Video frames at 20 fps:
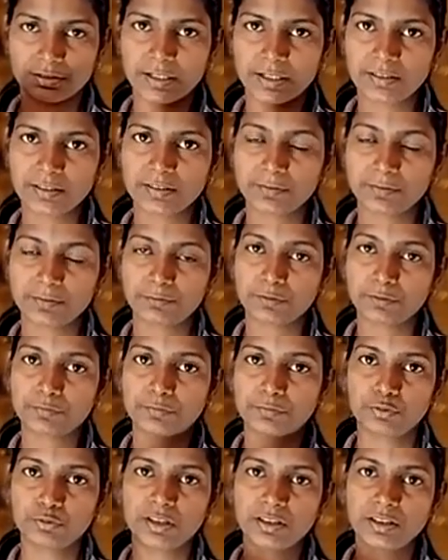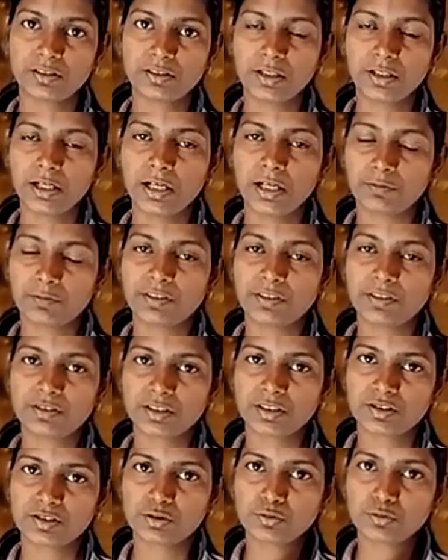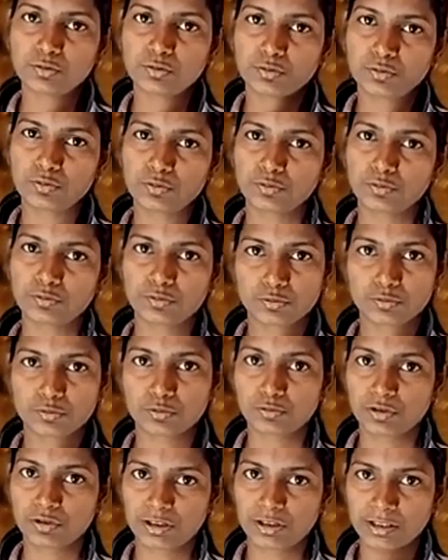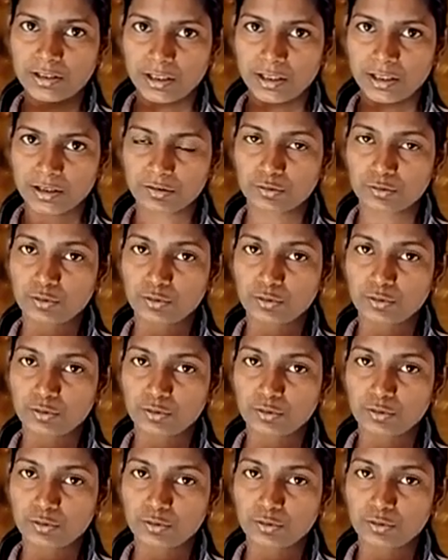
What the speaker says: Let's say for a few days, we just do 2 to 3 tasks.